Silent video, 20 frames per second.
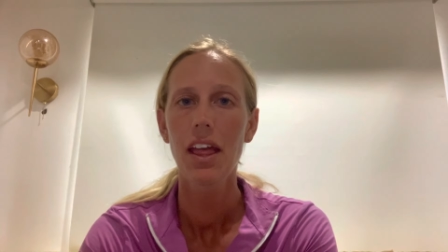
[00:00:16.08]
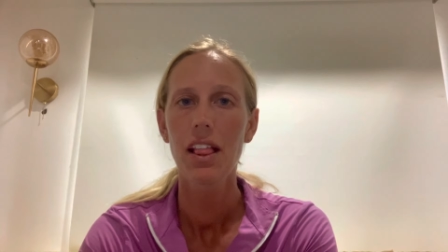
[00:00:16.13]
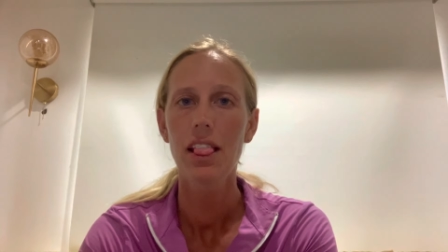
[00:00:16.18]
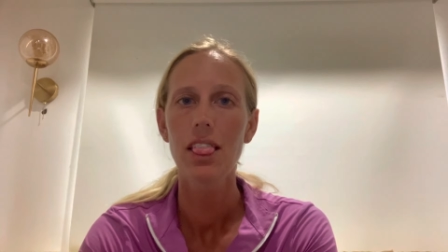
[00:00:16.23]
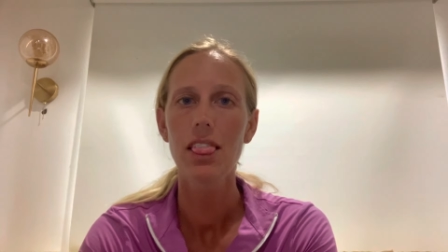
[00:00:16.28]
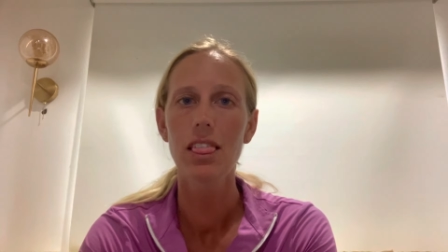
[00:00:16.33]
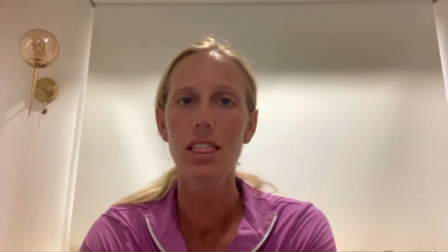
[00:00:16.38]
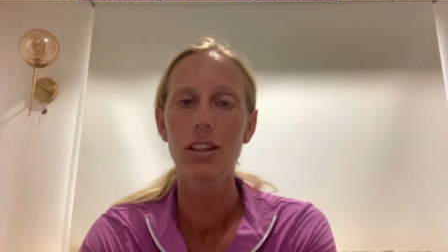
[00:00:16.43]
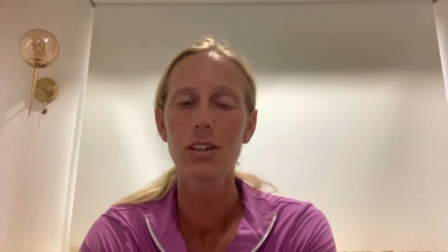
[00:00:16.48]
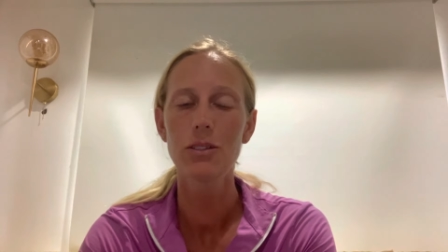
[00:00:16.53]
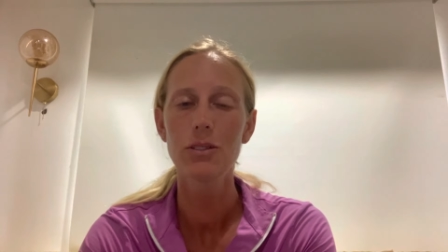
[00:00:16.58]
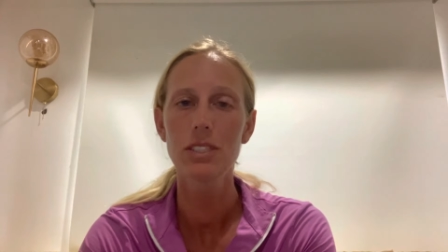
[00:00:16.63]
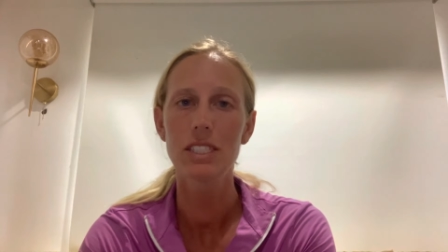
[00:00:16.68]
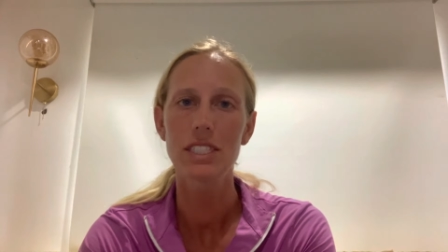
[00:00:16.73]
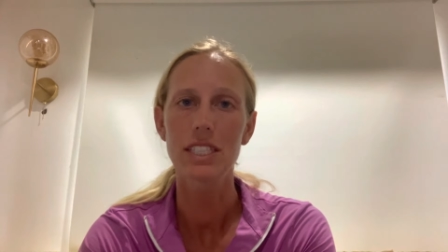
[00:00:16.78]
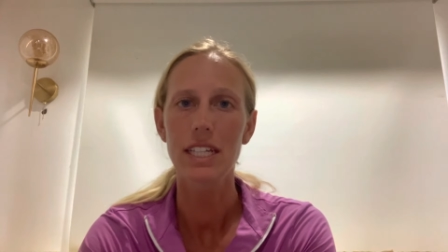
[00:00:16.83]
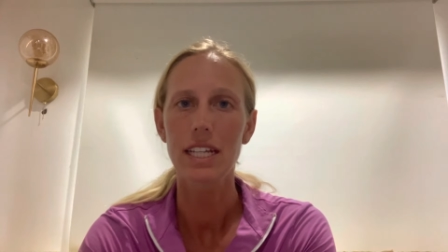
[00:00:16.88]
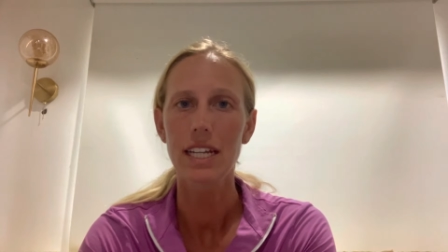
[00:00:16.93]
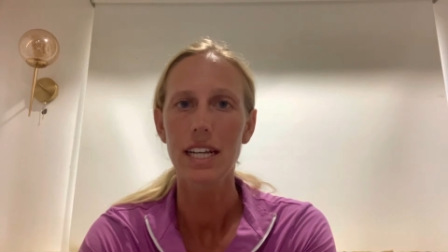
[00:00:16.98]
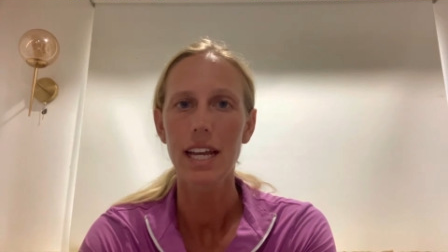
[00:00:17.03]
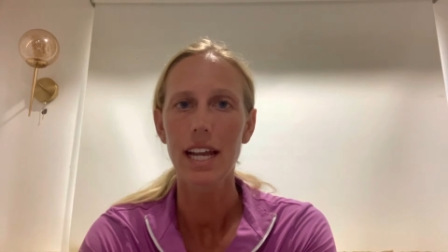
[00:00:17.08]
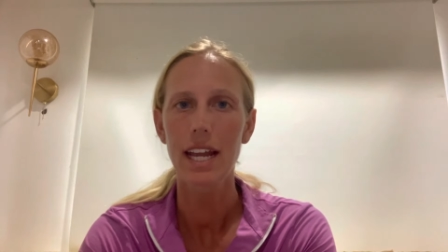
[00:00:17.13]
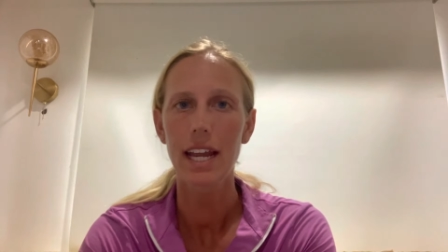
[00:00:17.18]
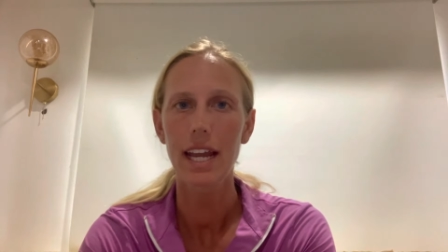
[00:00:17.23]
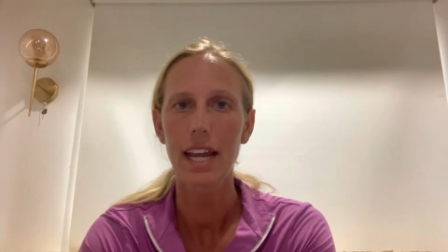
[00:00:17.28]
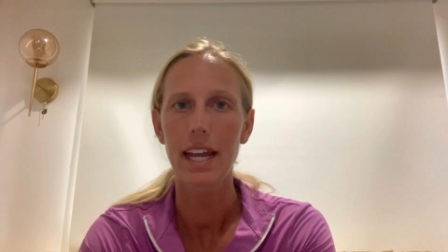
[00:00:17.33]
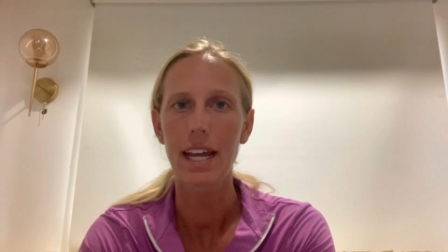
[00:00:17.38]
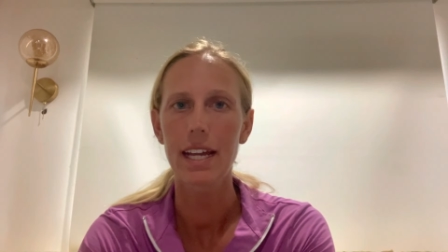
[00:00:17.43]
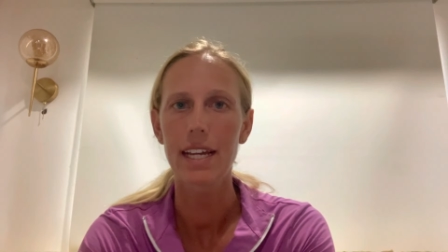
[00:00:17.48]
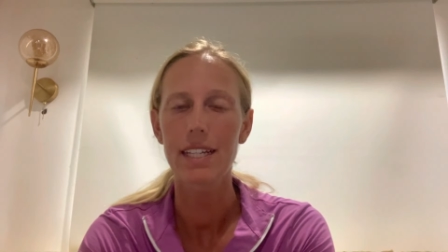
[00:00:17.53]
Lucy
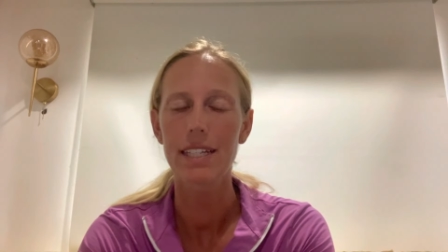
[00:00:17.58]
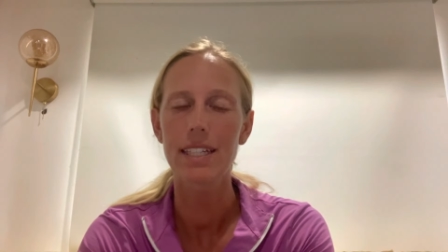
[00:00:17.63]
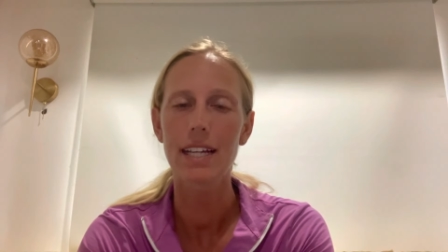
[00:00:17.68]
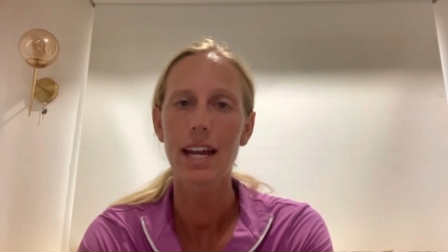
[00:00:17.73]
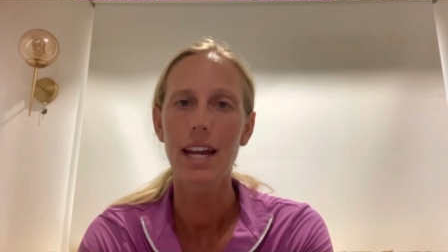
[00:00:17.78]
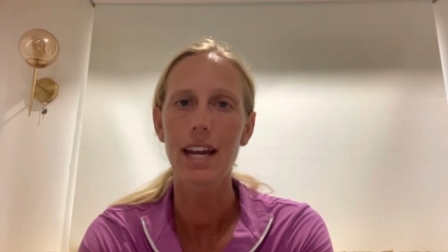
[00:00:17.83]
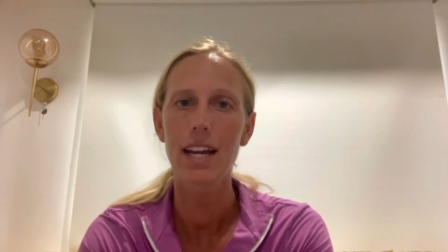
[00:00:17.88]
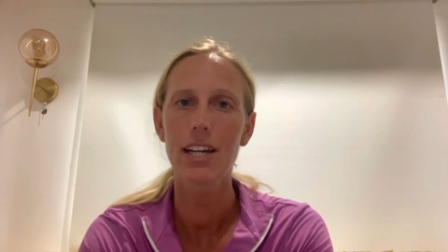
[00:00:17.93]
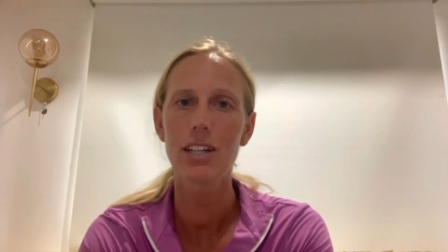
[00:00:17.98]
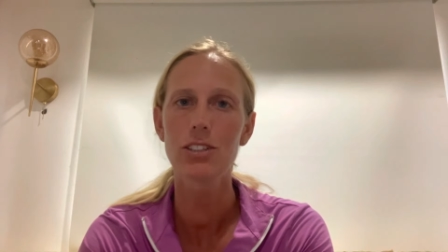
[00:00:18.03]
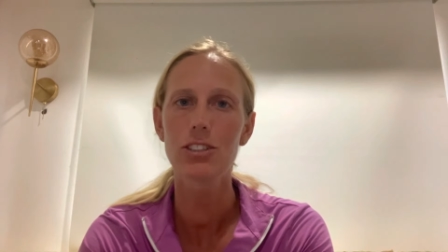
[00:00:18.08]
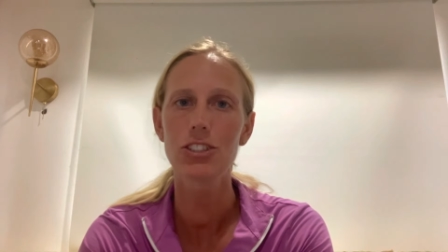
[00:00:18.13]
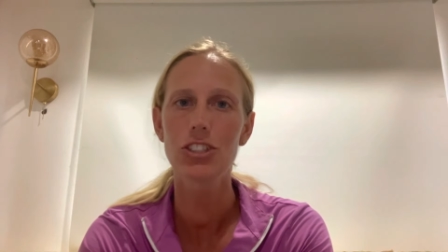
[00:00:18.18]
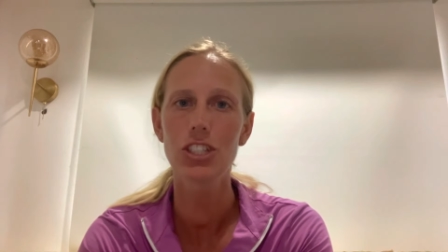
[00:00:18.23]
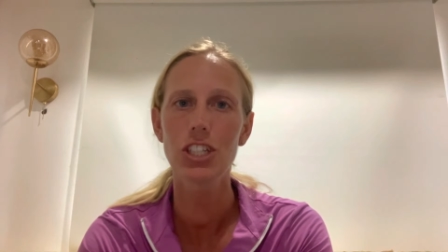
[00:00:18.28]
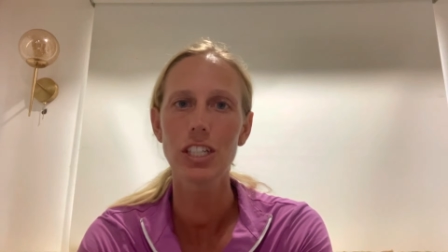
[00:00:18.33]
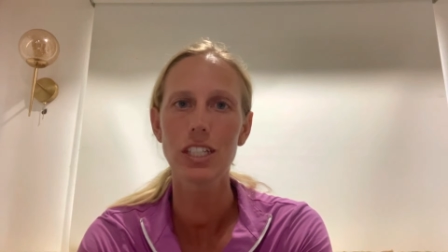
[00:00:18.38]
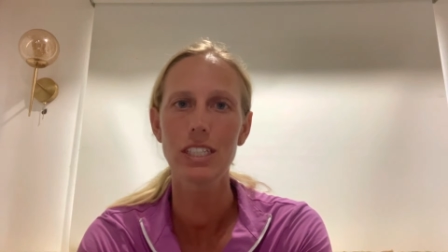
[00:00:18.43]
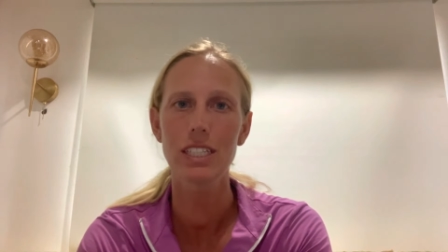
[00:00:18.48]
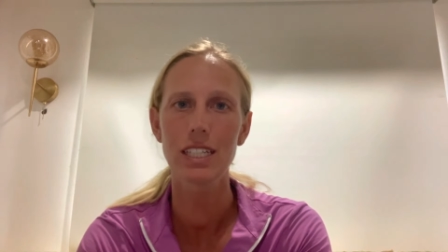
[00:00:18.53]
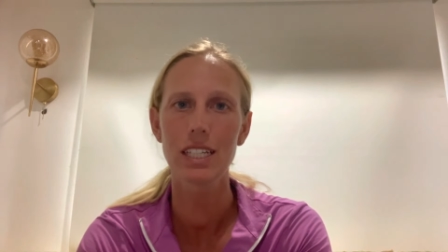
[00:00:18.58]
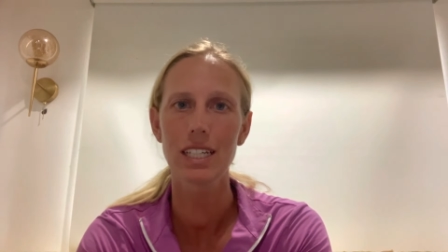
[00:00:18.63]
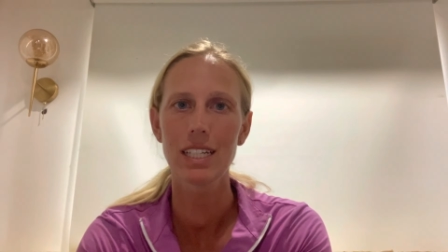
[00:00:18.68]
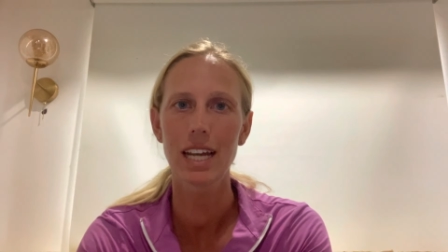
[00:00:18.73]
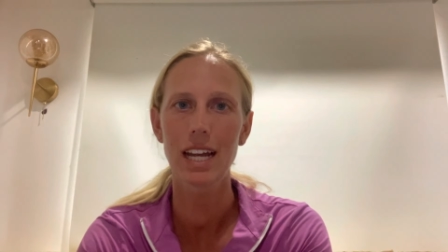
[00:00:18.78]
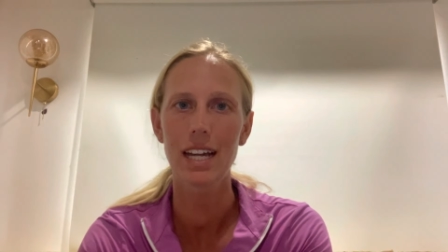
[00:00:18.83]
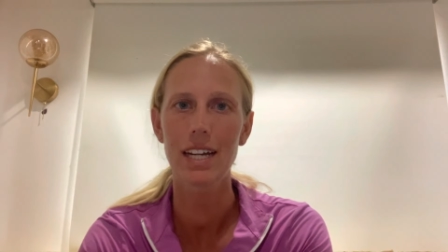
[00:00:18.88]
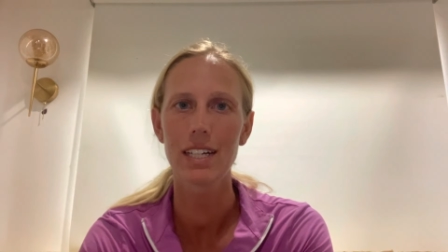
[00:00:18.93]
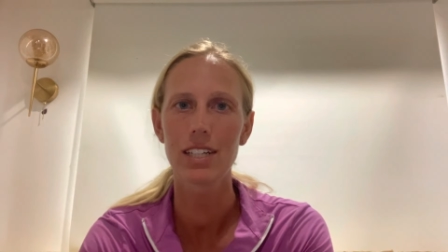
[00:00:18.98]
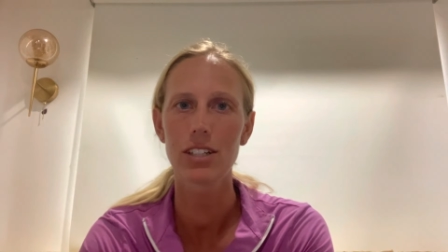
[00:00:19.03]
and how she did
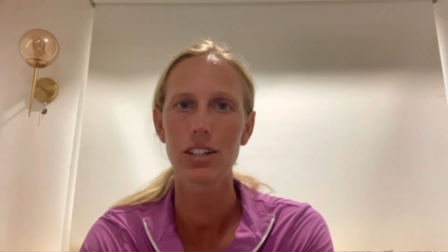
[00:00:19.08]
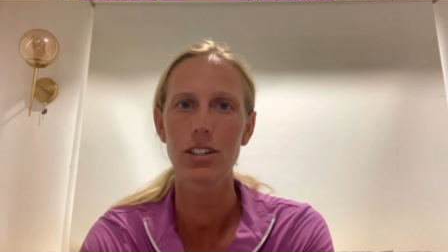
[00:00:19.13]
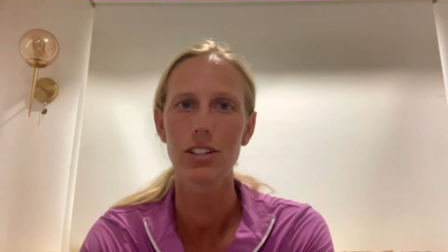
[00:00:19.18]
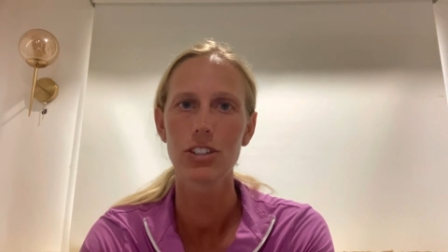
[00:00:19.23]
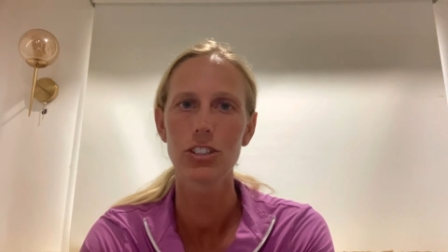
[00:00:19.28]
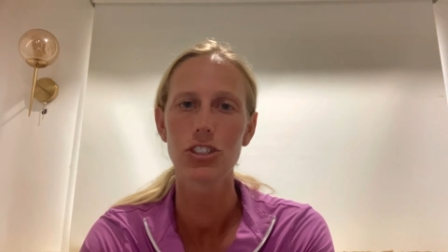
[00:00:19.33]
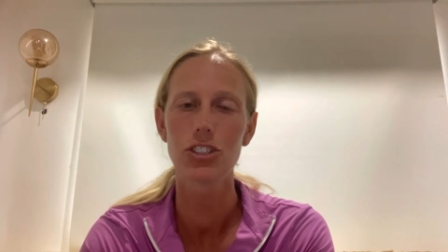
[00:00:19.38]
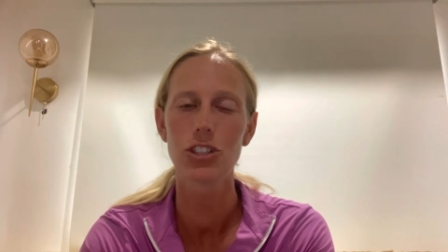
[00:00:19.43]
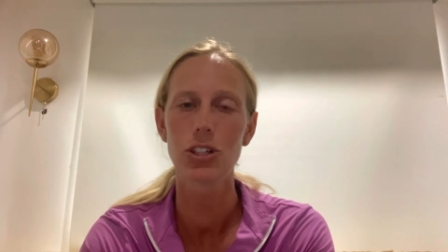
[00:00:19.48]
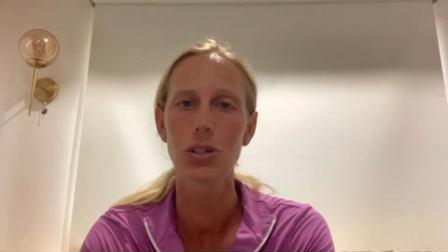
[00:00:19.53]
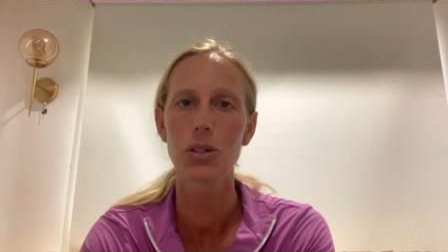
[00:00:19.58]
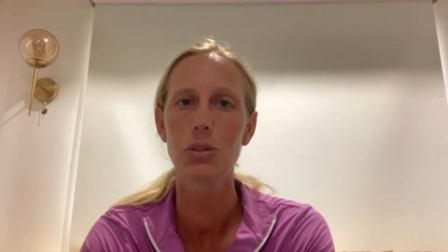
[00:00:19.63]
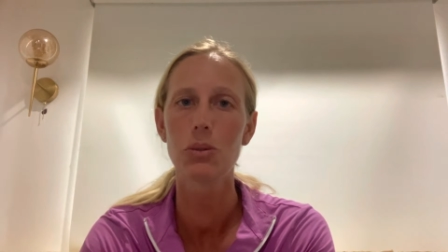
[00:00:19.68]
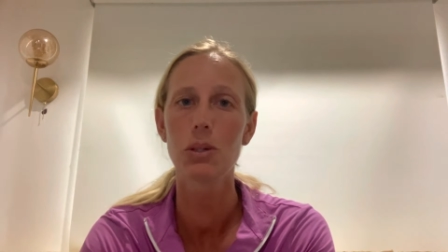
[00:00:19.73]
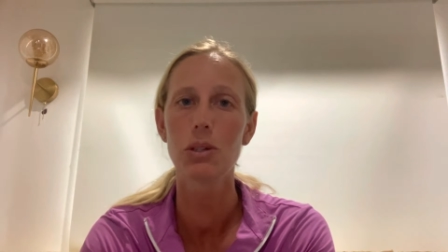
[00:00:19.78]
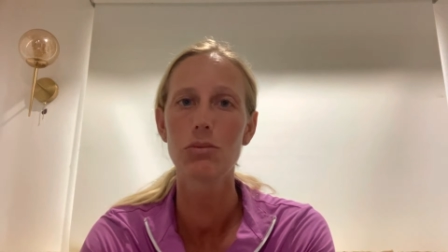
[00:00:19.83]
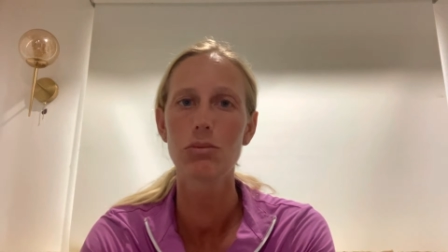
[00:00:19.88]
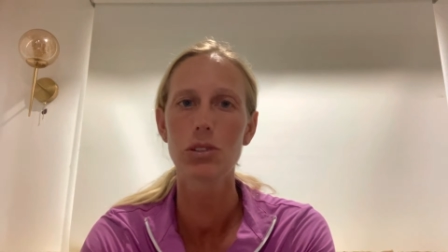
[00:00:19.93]
at our show